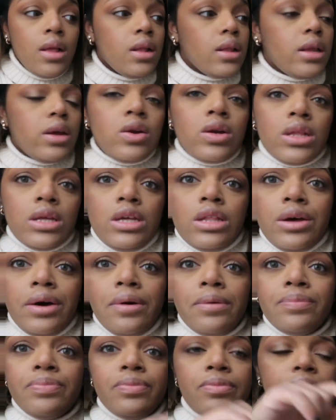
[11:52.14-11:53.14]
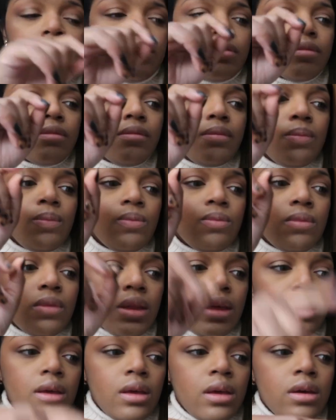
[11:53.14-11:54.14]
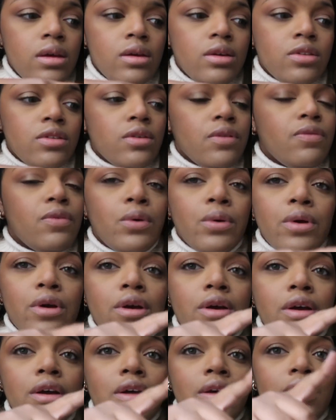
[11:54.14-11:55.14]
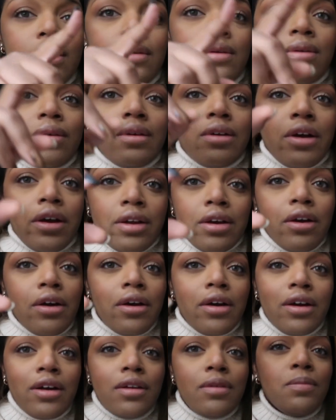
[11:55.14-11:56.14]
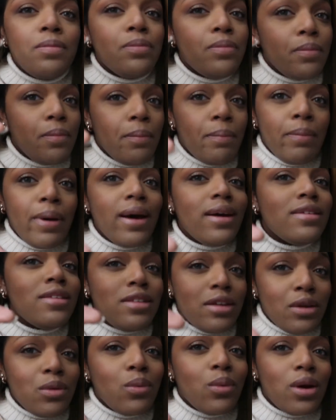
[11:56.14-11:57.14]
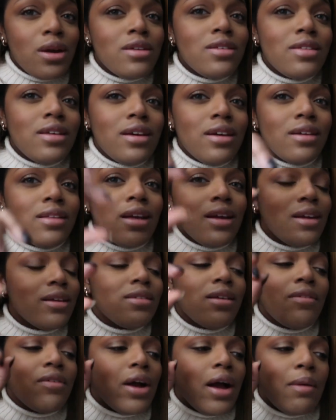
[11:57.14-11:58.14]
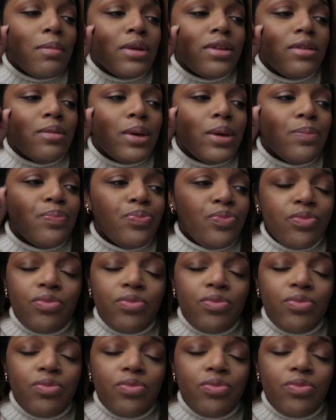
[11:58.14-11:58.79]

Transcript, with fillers: Literally, though, Sephora credit card, best and worst thing that has ever happened to me,